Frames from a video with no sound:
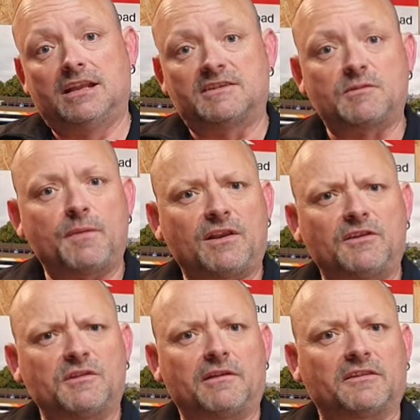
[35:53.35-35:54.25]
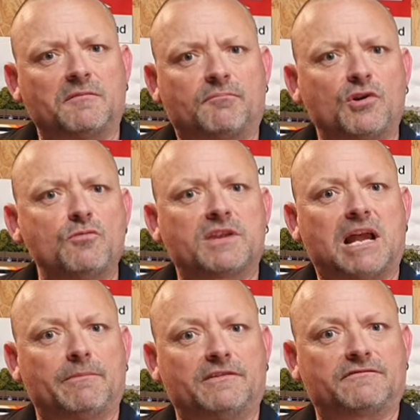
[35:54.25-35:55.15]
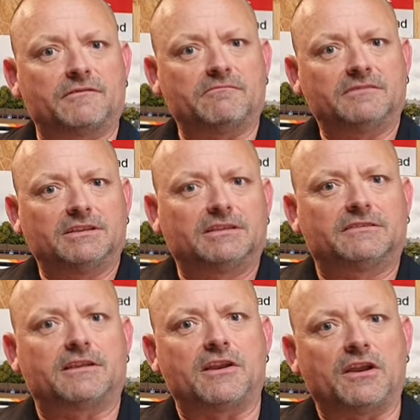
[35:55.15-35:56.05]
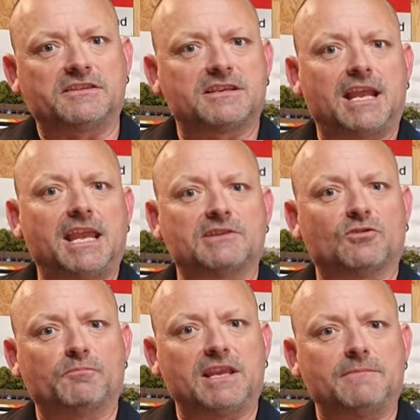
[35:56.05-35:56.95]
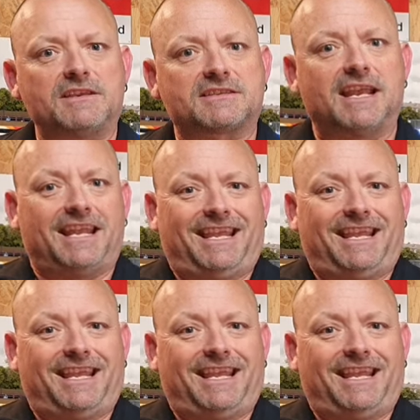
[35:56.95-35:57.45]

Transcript: It's a bit like the like the broom cupboard from the 1980s on BBC.